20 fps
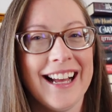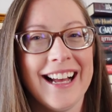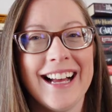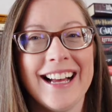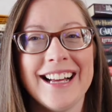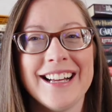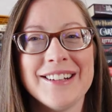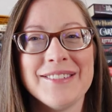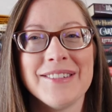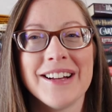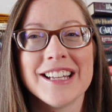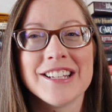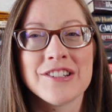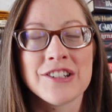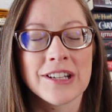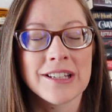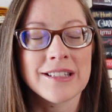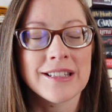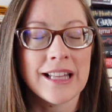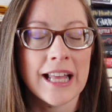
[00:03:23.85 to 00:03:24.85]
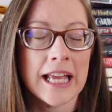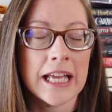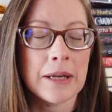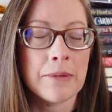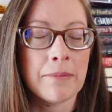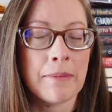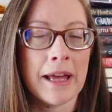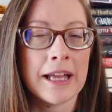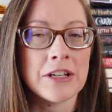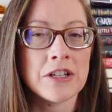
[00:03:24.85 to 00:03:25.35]
Um, just
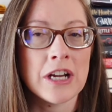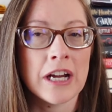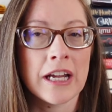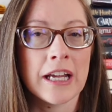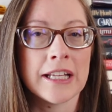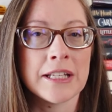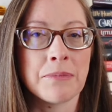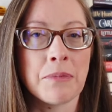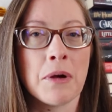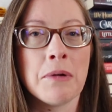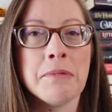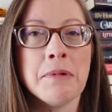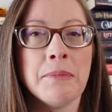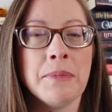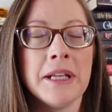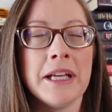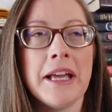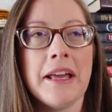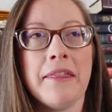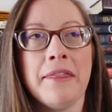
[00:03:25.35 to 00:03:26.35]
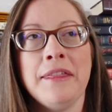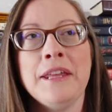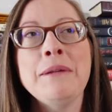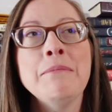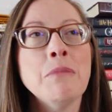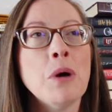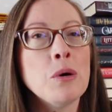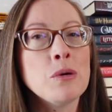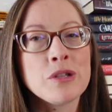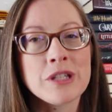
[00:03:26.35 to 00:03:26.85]
like Magic is probably
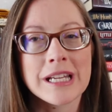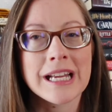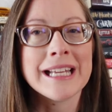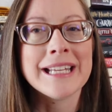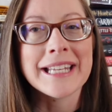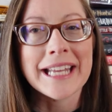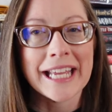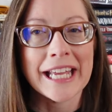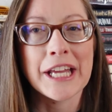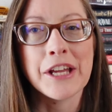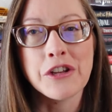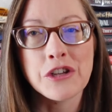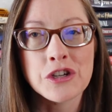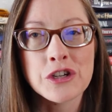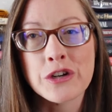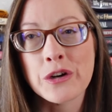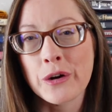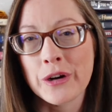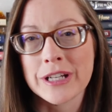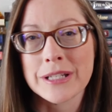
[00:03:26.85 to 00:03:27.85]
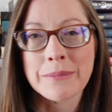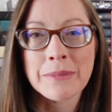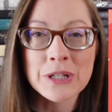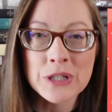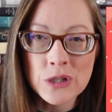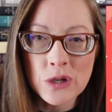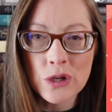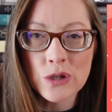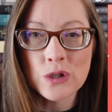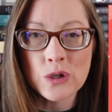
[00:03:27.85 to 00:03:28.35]
the most unhinged
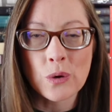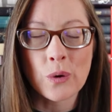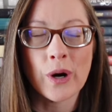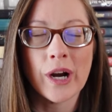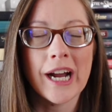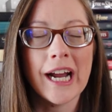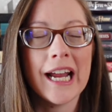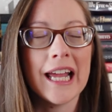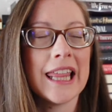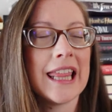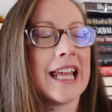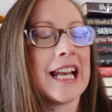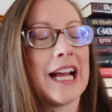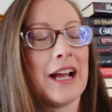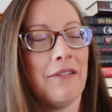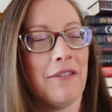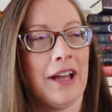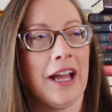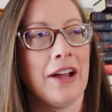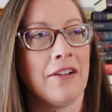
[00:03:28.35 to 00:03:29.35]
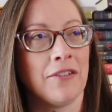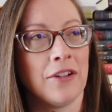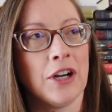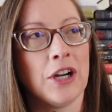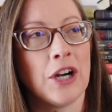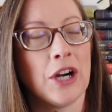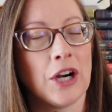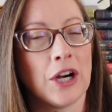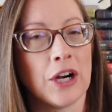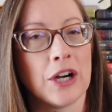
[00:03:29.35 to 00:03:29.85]
Christmas story that I've
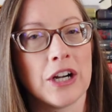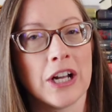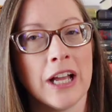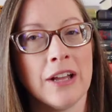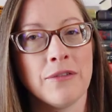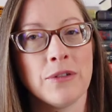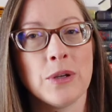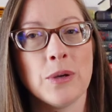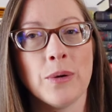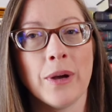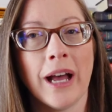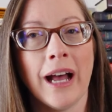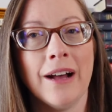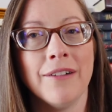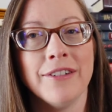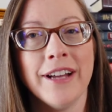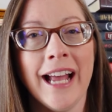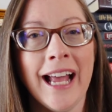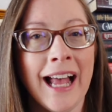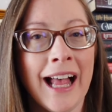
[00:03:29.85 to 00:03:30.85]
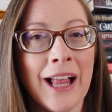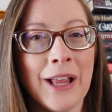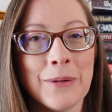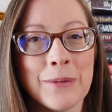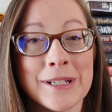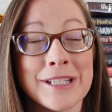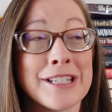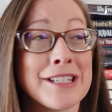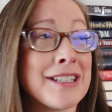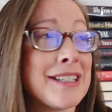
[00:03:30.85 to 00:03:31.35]
ever heard of. You have
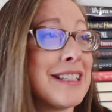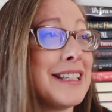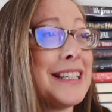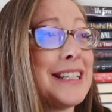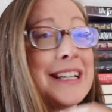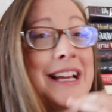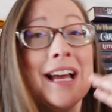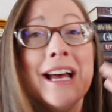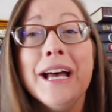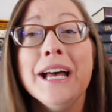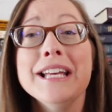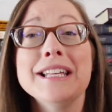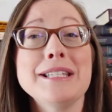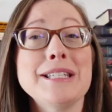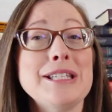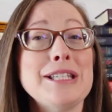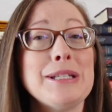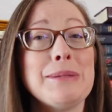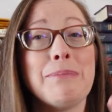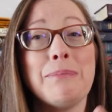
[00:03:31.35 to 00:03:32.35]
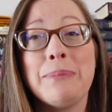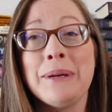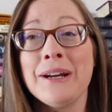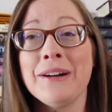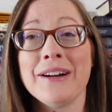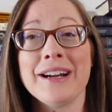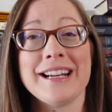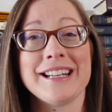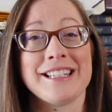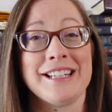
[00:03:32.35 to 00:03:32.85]
Hal, which is the
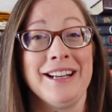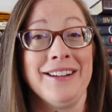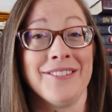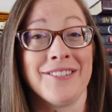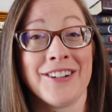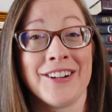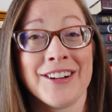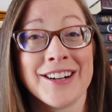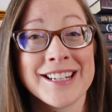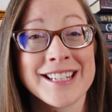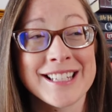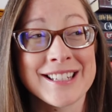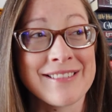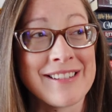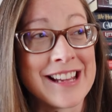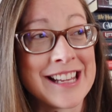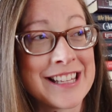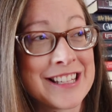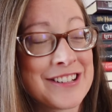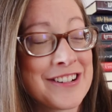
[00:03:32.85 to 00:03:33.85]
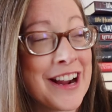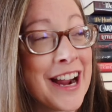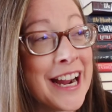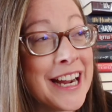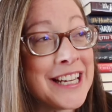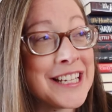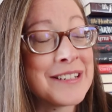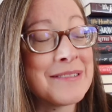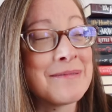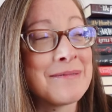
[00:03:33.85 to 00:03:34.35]
spirit of Christmas,
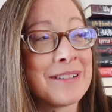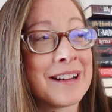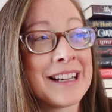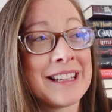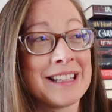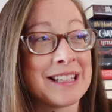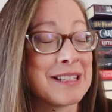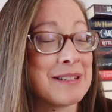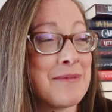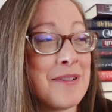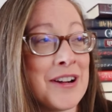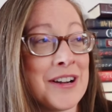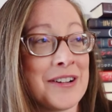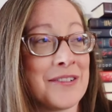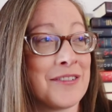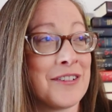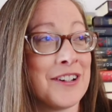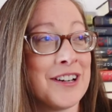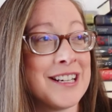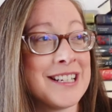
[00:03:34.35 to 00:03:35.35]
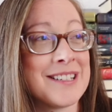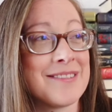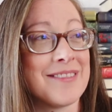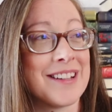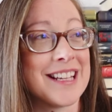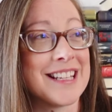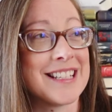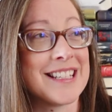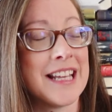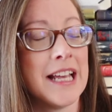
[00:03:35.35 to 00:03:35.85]
trying to bring the spirit of
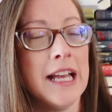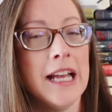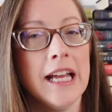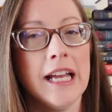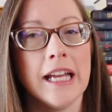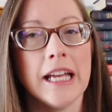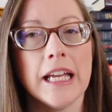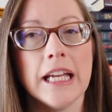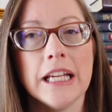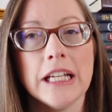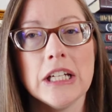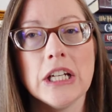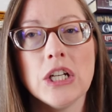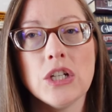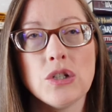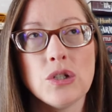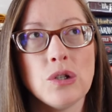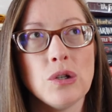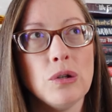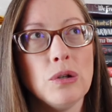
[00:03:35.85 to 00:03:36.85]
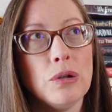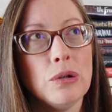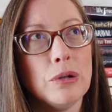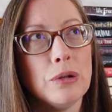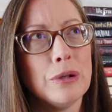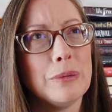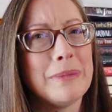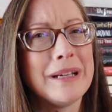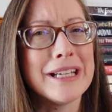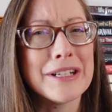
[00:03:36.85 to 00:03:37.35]
Christmas
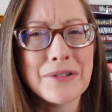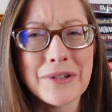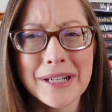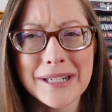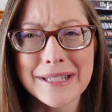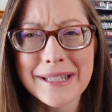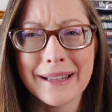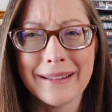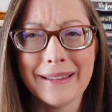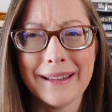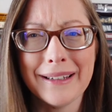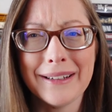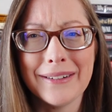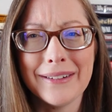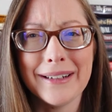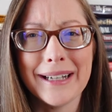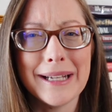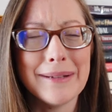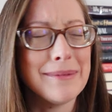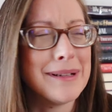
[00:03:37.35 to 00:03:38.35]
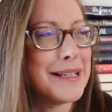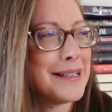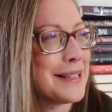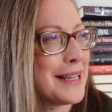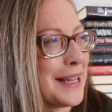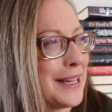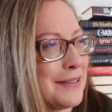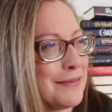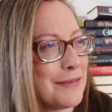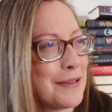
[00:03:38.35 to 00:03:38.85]
into Beatrix, I think her name is.
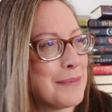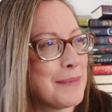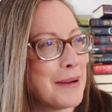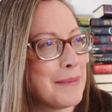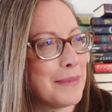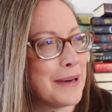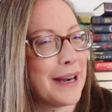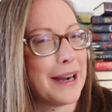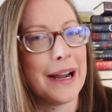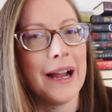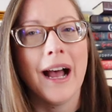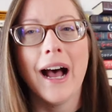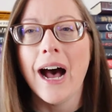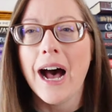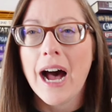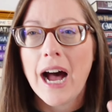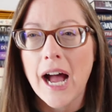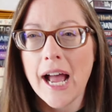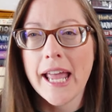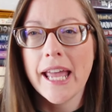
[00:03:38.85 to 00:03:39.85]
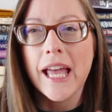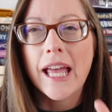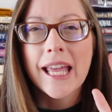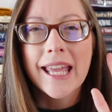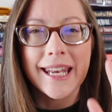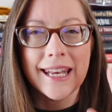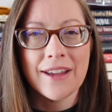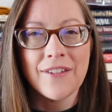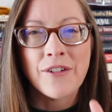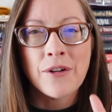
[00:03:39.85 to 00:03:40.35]
I can't remember. I
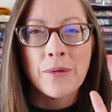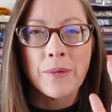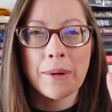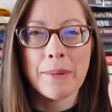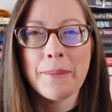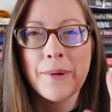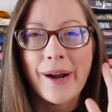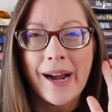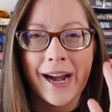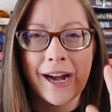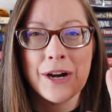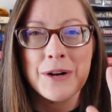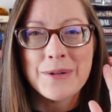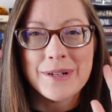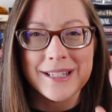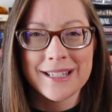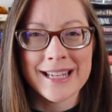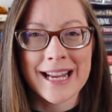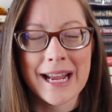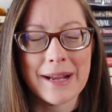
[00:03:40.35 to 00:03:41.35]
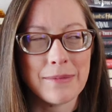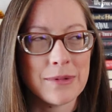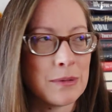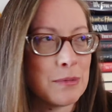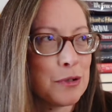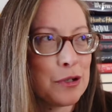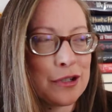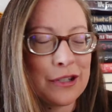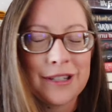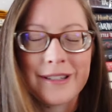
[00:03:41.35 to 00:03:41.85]
can never remember heroines' names.
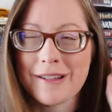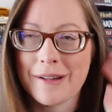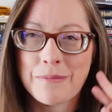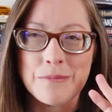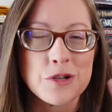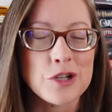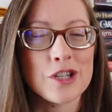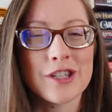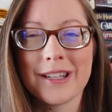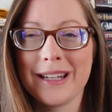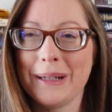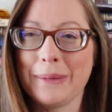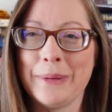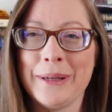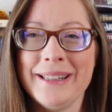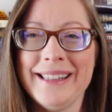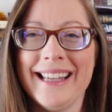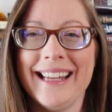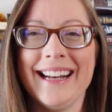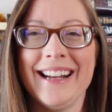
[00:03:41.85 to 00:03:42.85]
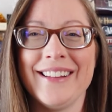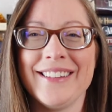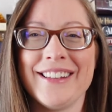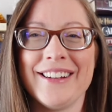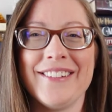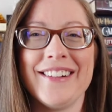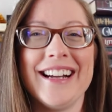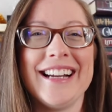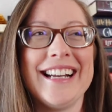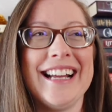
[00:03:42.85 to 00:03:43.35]
I'm just I'm just gonna put that out
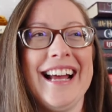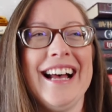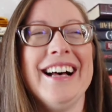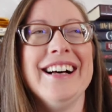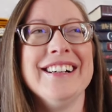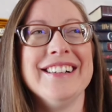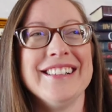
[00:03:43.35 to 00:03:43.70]
there right now.